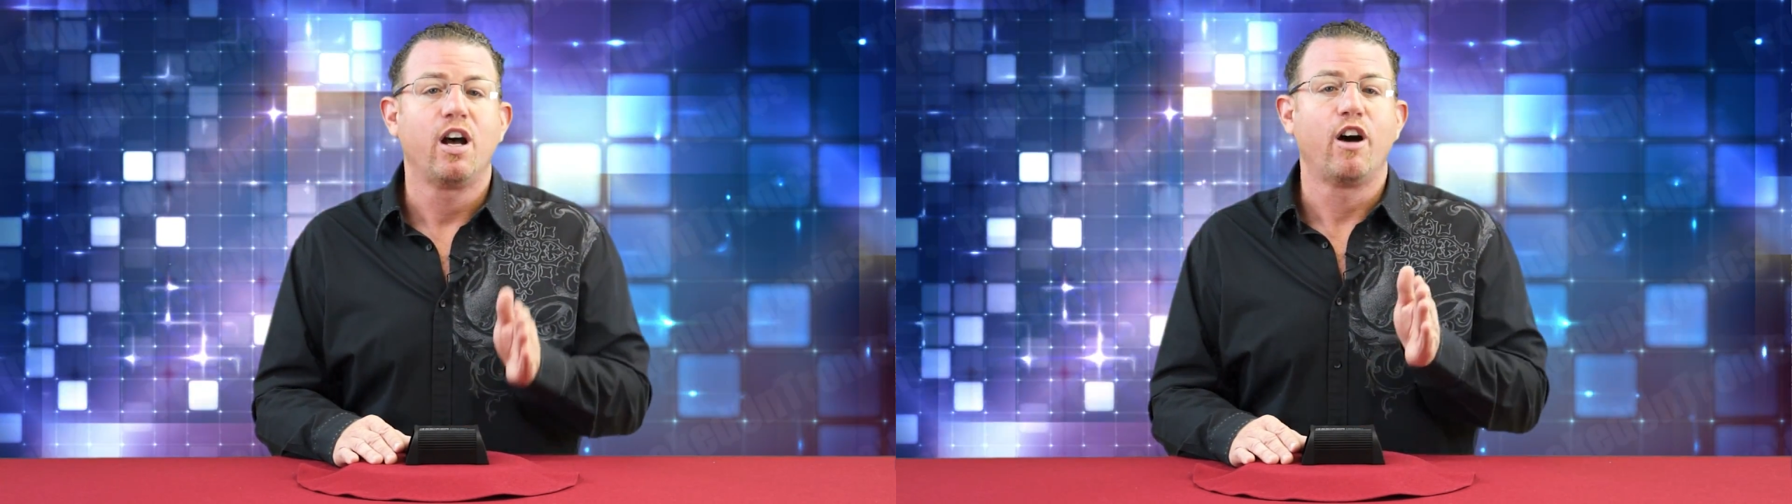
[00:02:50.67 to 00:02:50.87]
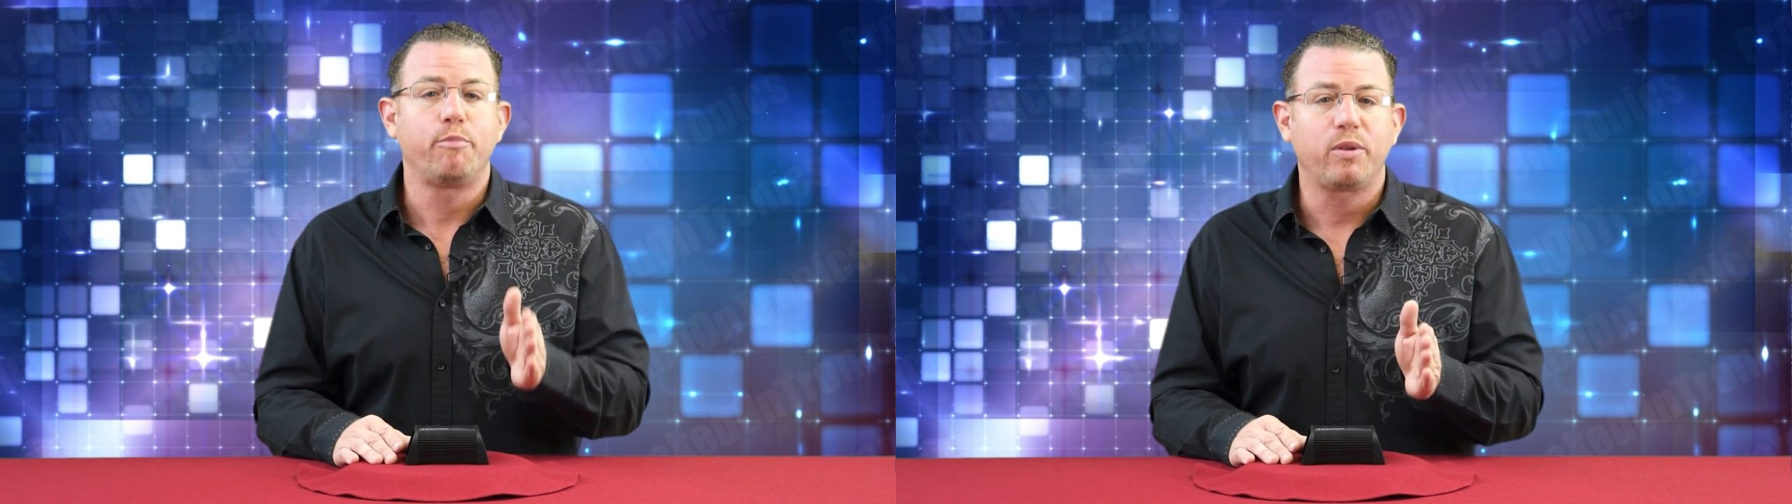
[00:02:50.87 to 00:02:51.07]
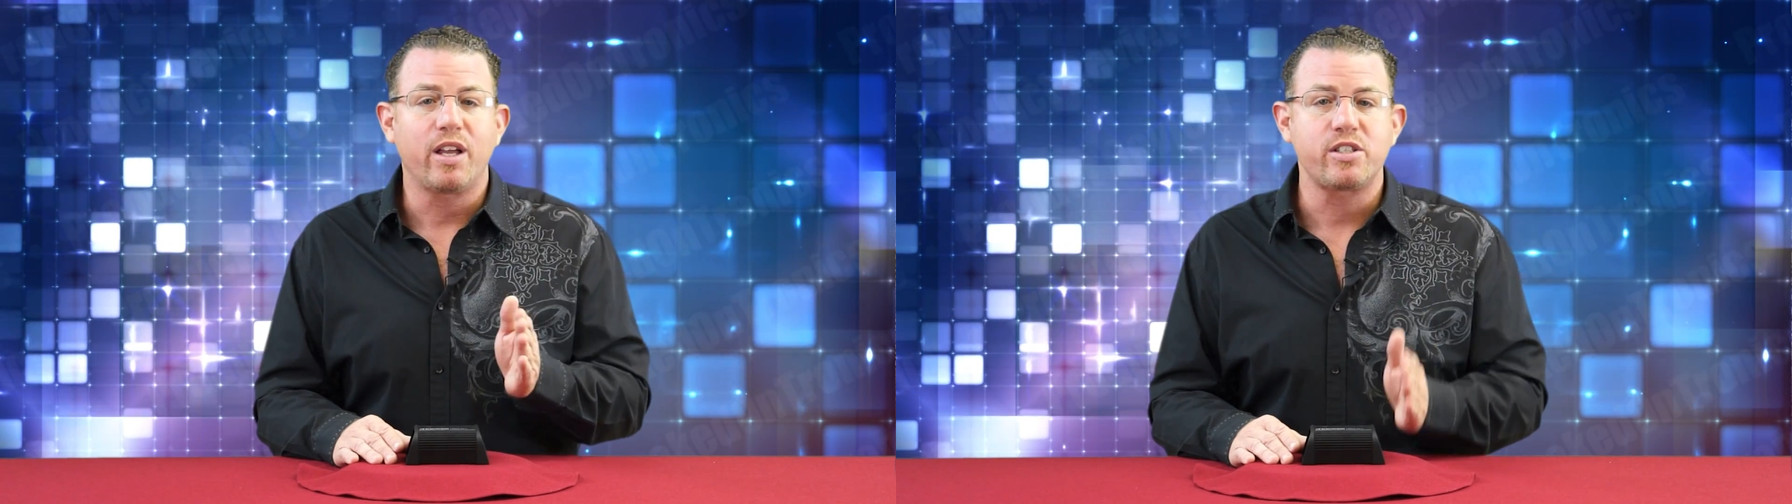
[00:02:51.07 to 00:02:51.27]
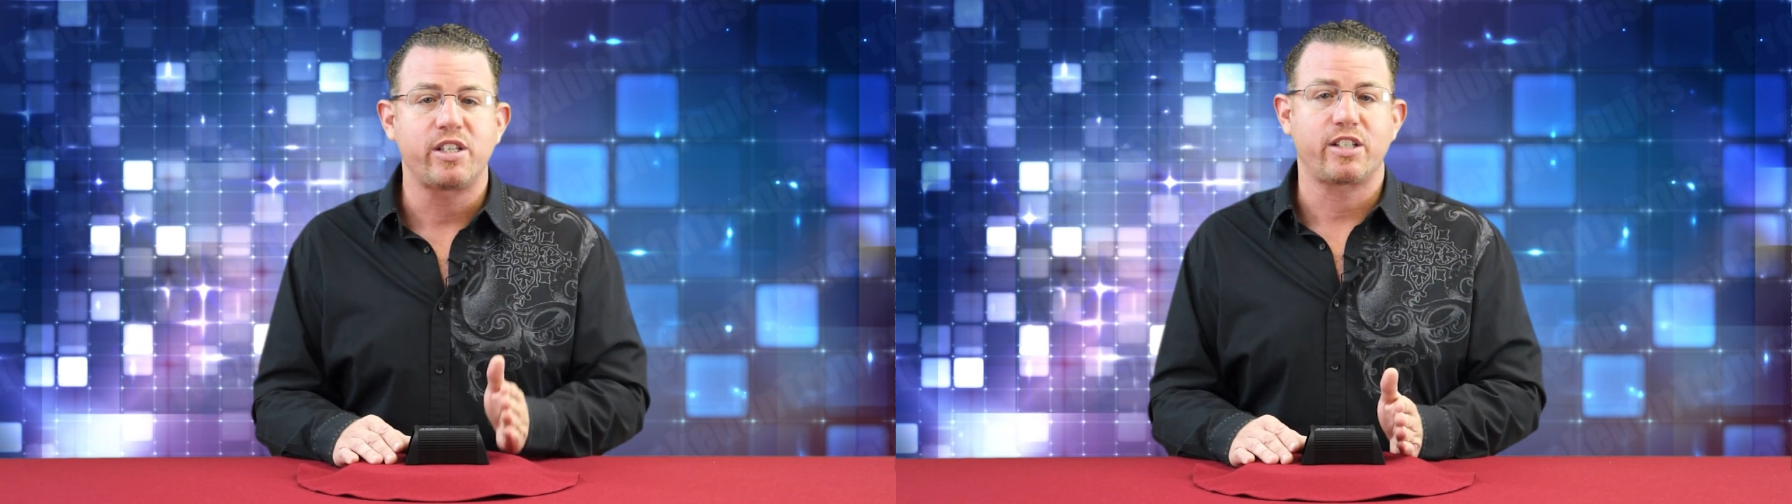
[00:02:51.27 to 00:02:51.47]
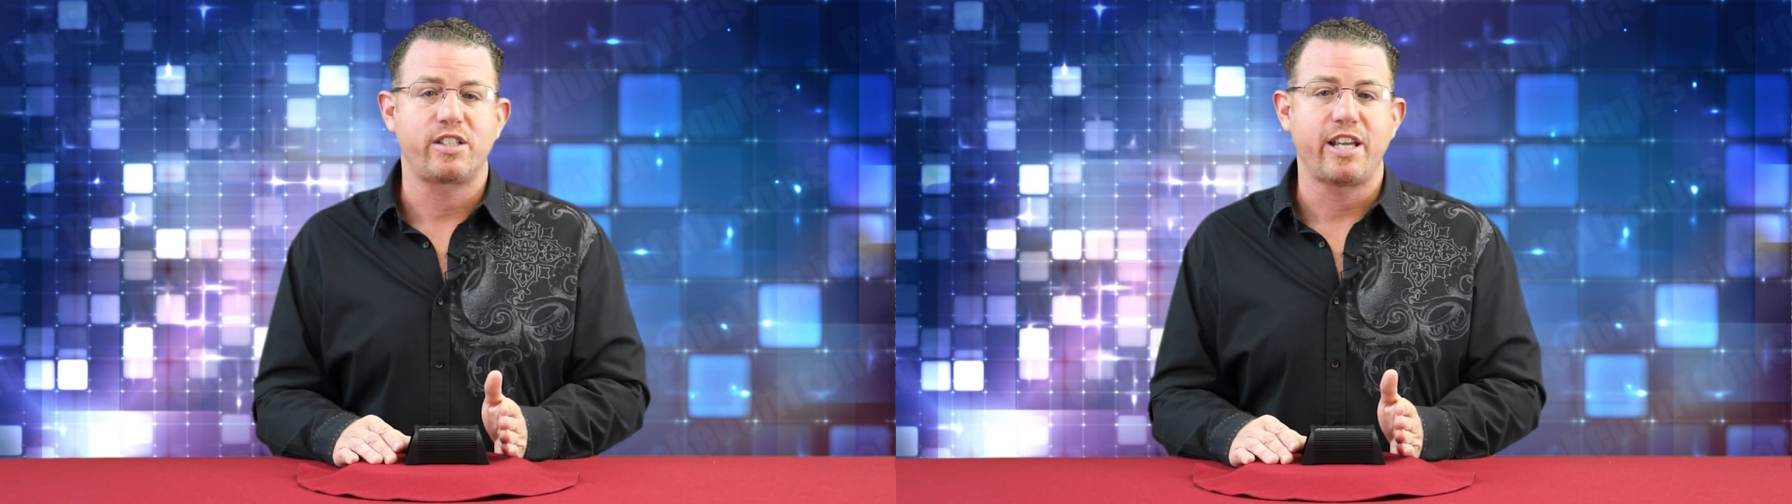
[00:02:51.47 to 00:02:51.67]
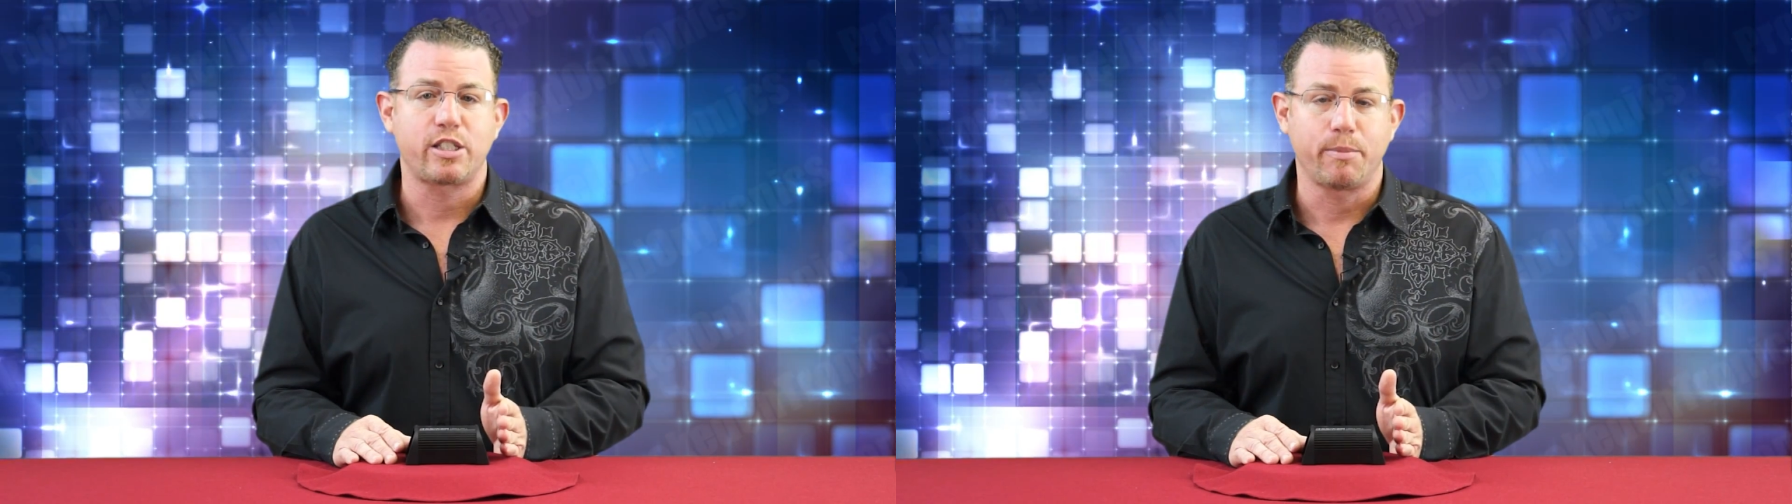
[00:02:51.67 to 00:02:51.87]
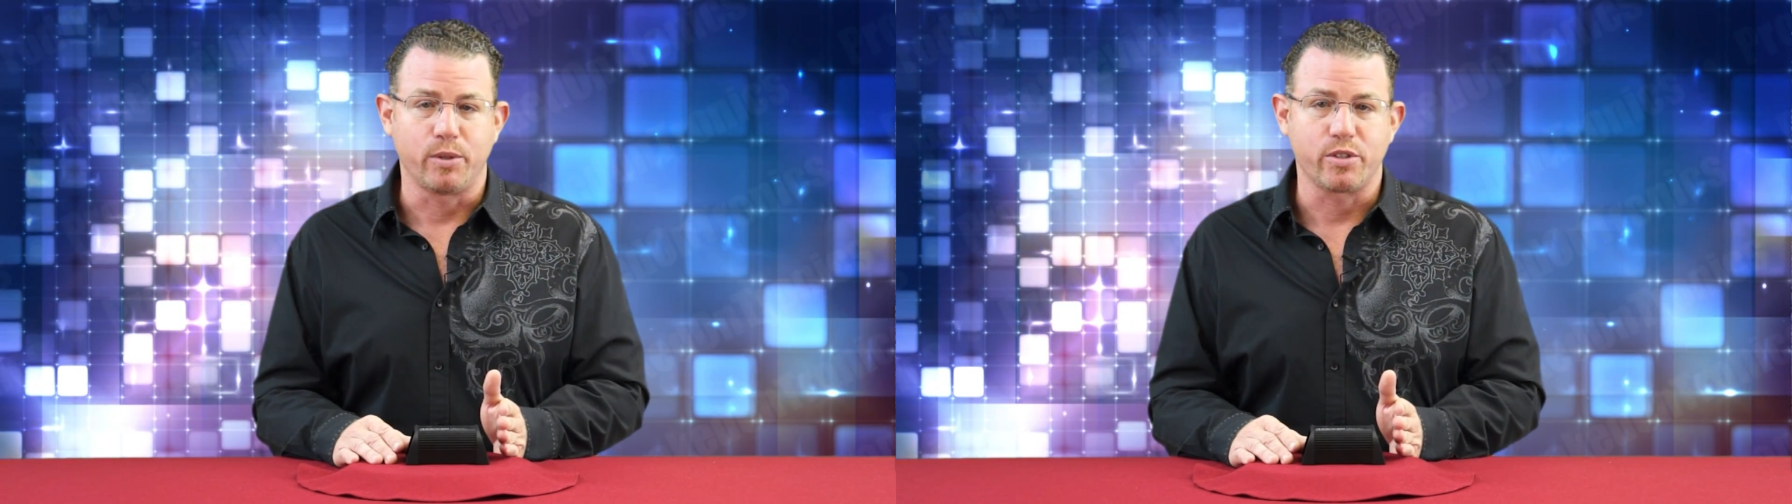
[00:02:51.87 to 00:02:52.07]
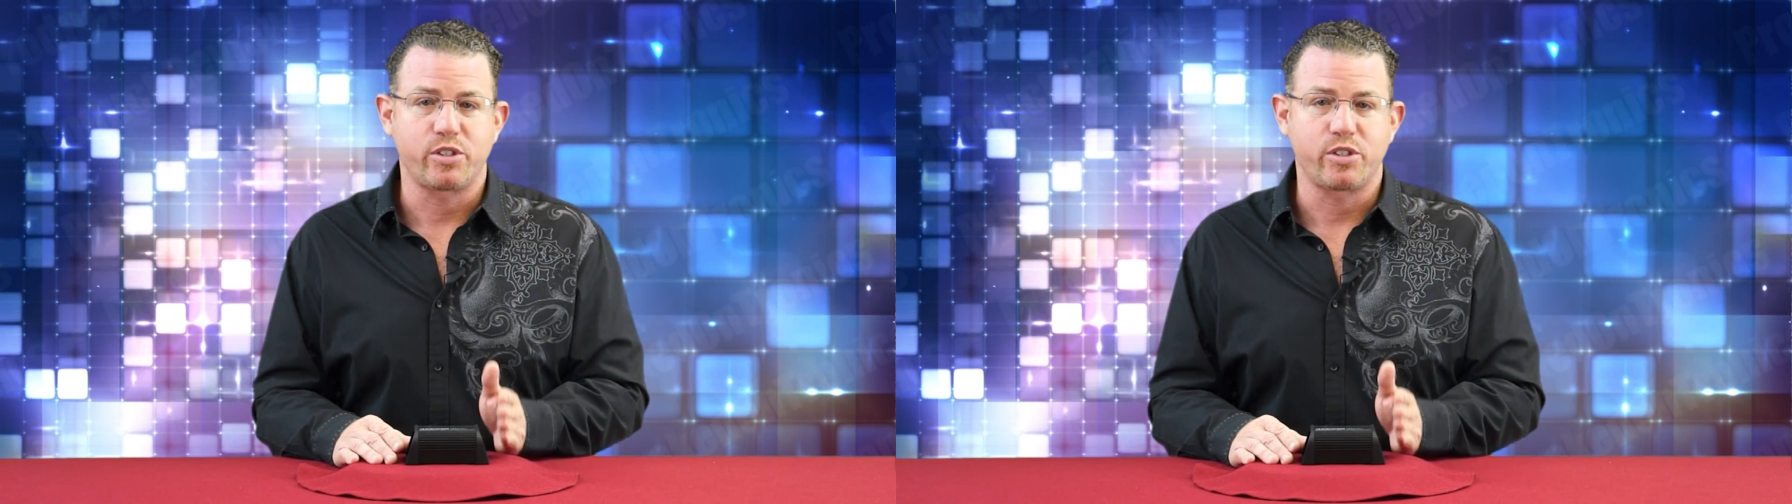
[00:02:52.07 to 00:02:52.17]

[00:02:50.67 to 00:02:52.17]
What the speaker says: of +6 decibels